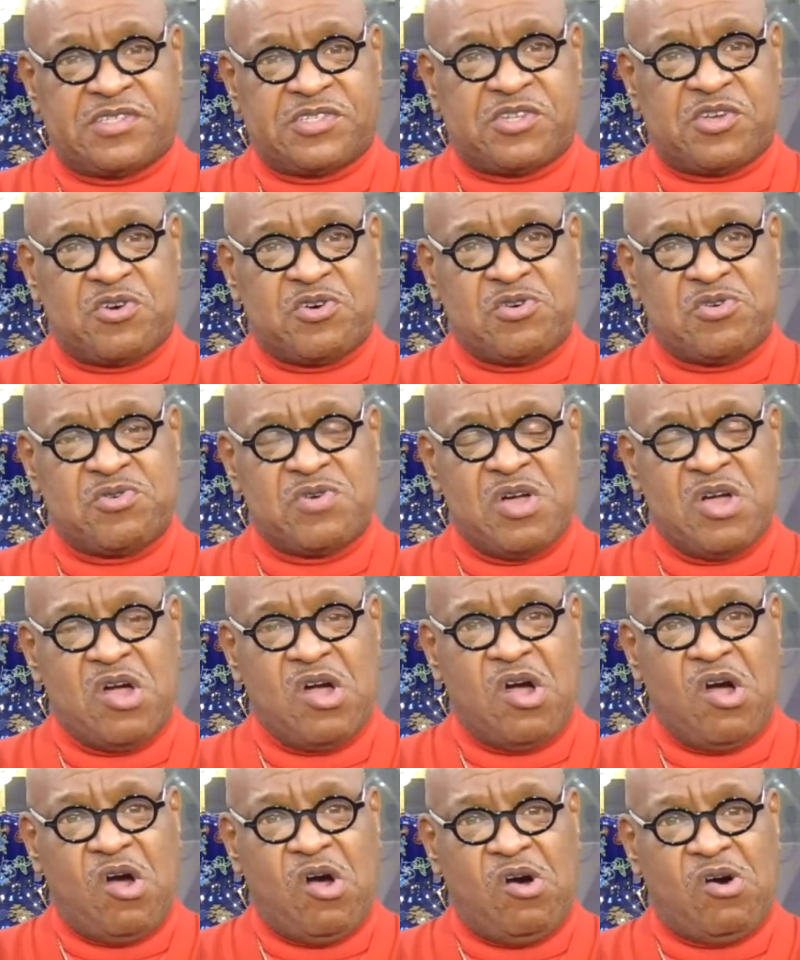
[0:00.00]
So
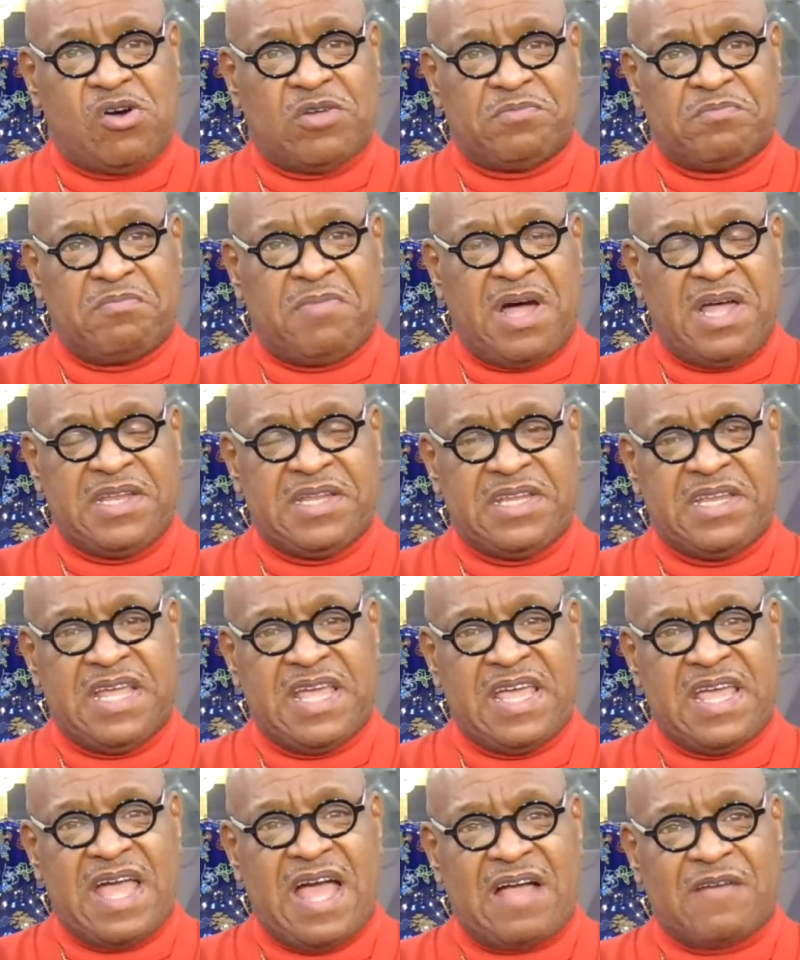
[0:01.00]
on
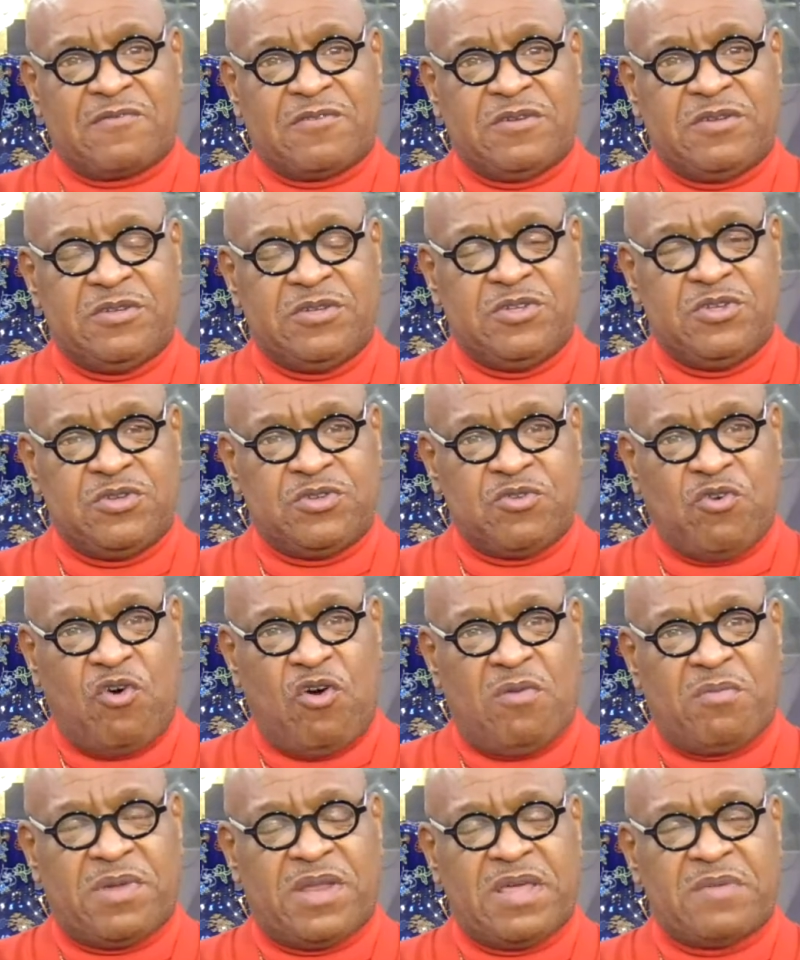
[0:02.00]
Monday, I
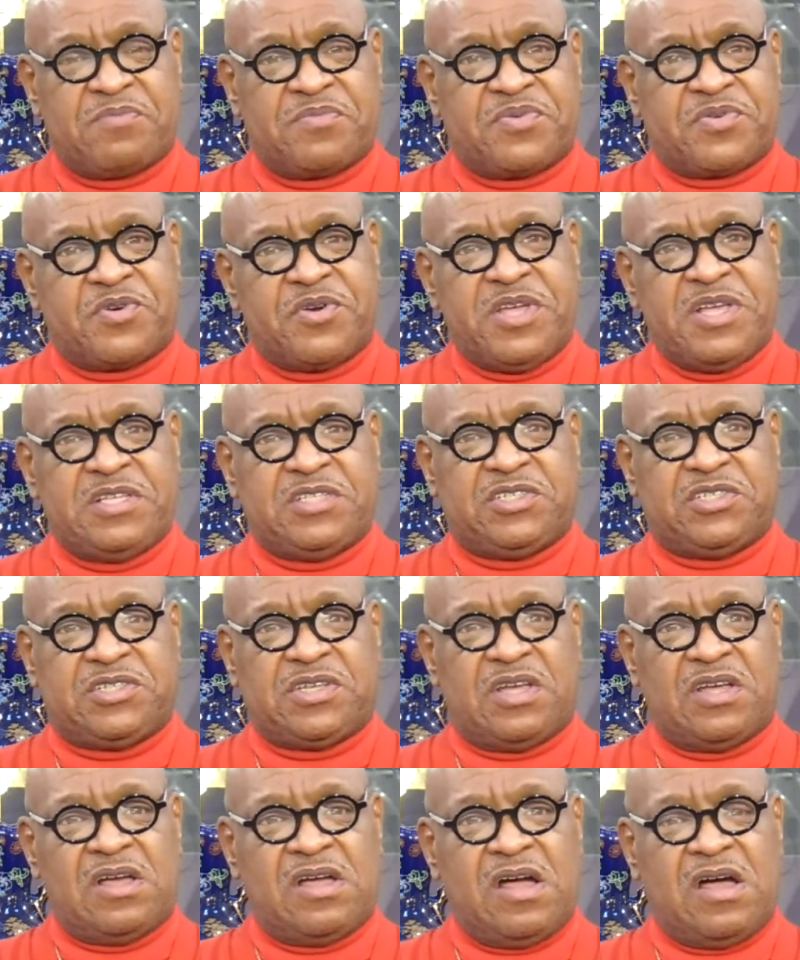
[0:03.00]
normally preach,
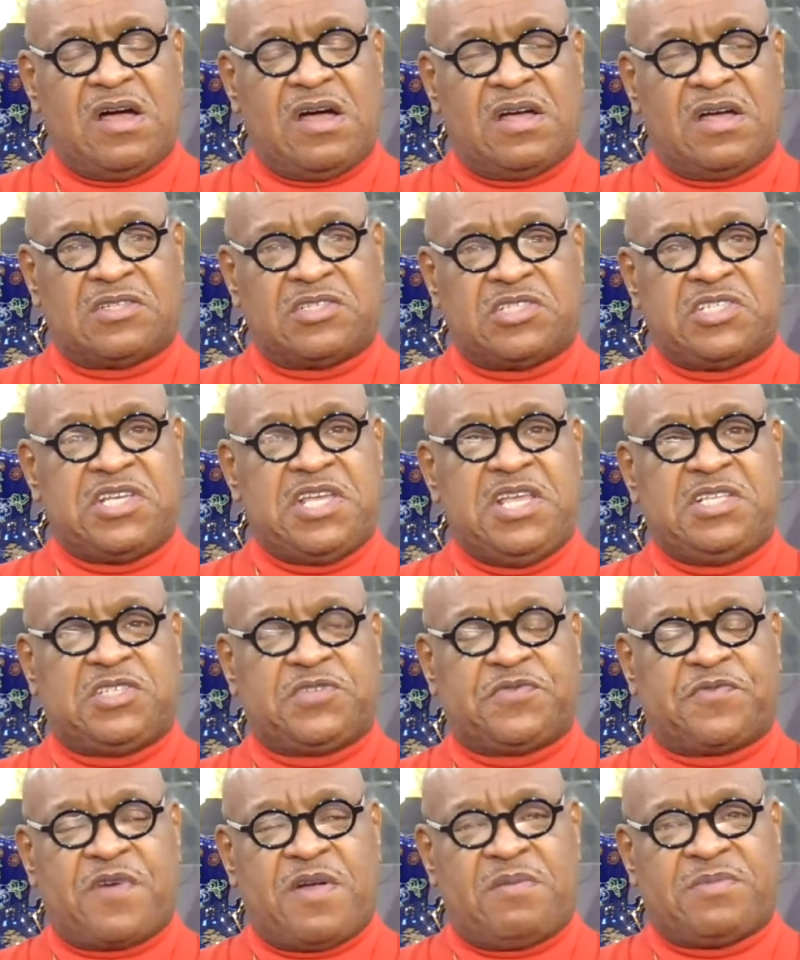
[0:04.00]
uh,
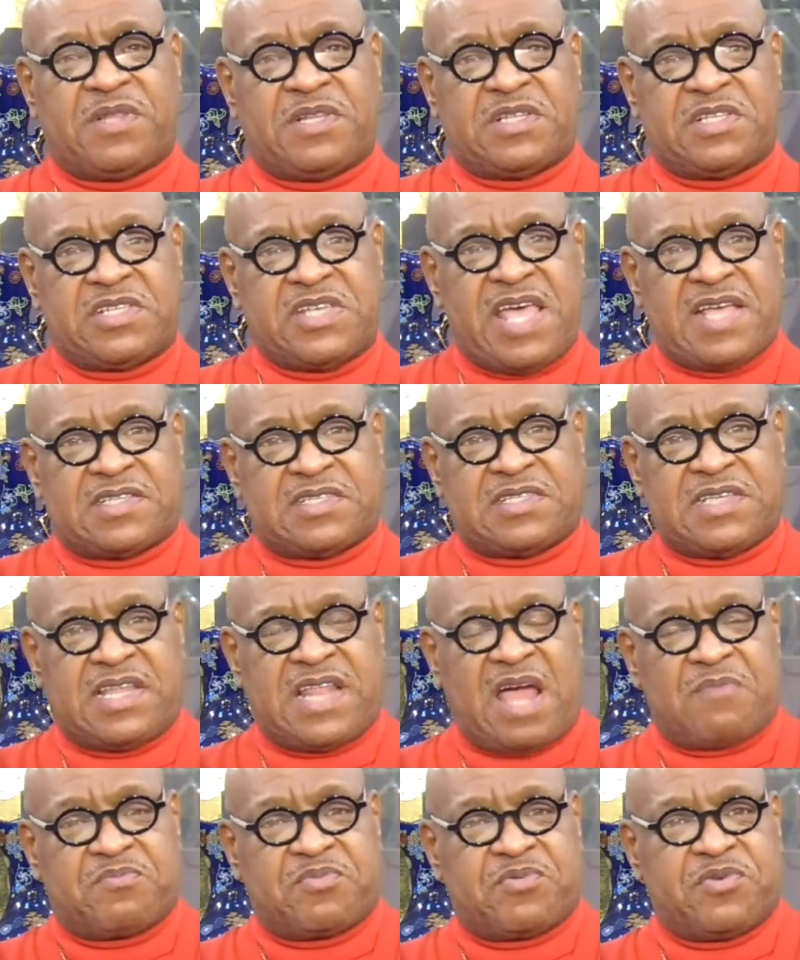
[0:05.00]
teach from the text that
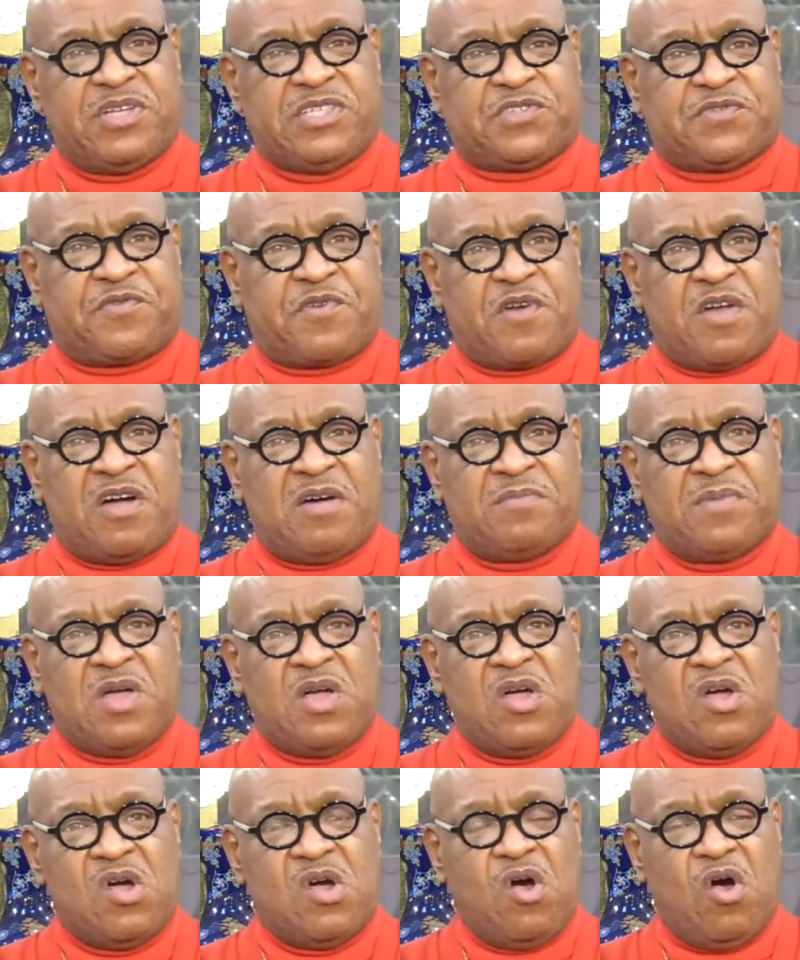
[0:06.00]
I preach from
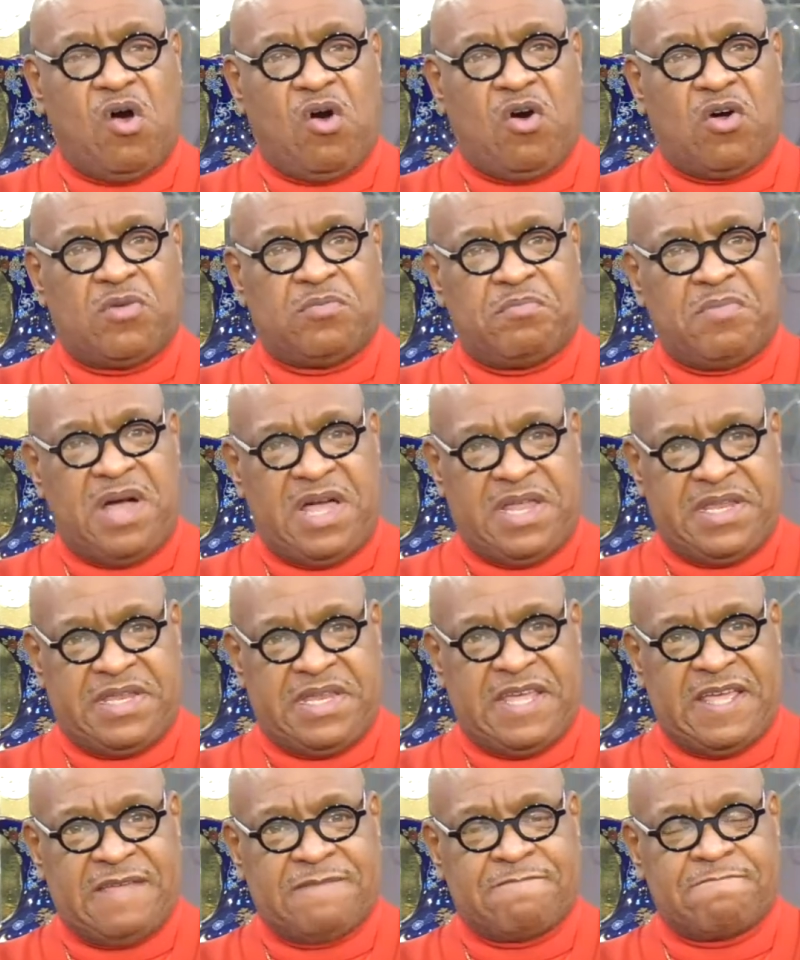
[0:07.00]
on
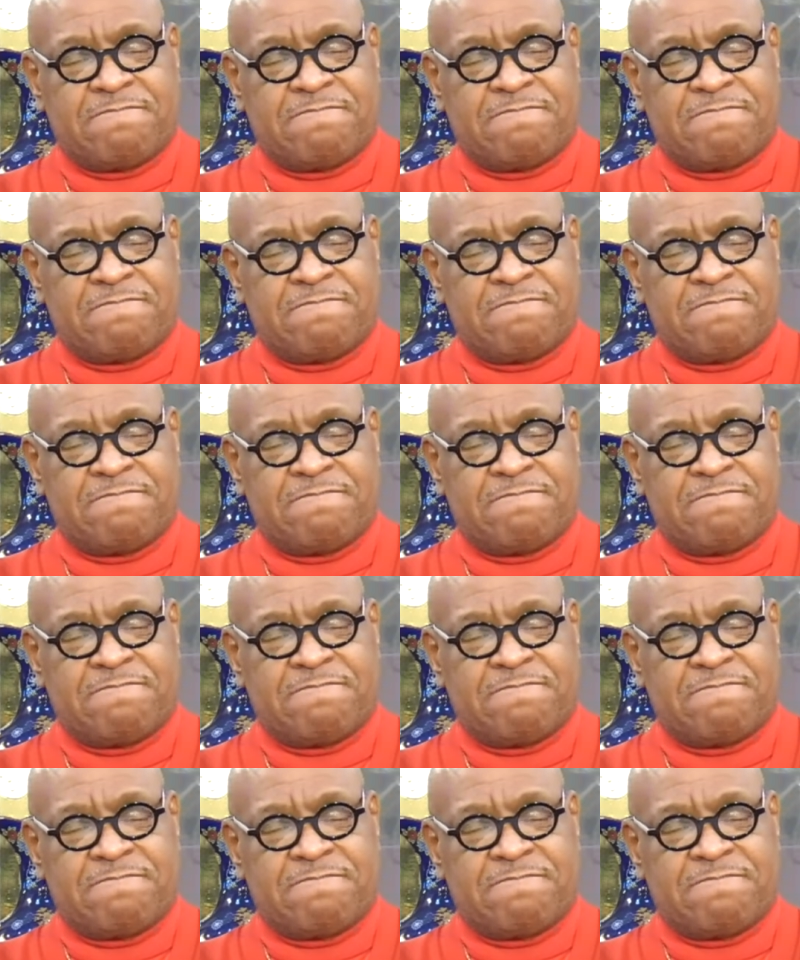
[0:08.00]
Monday.